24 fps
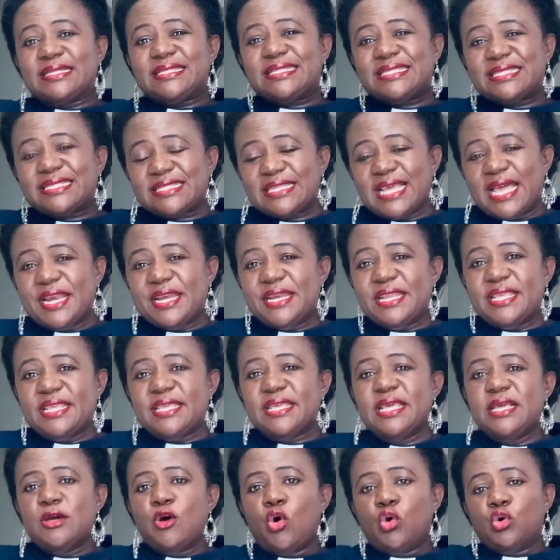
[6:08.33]
study
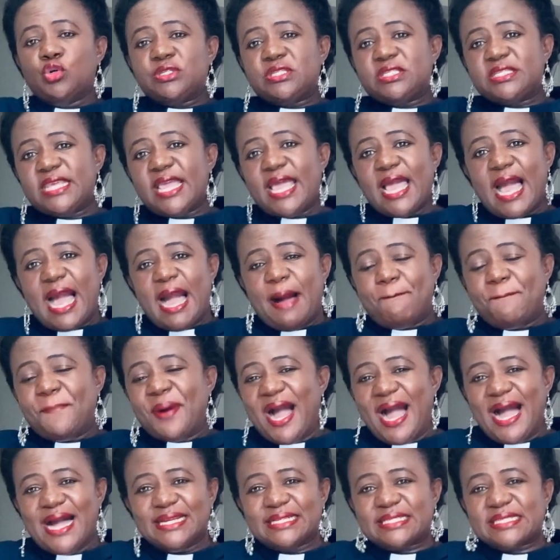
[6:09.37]
or tear
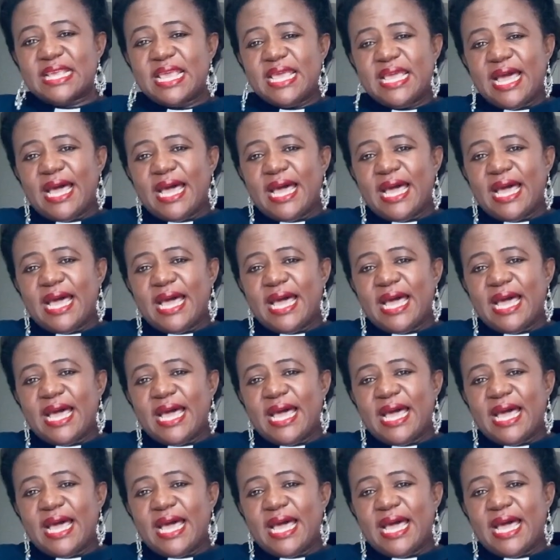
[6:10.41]
apart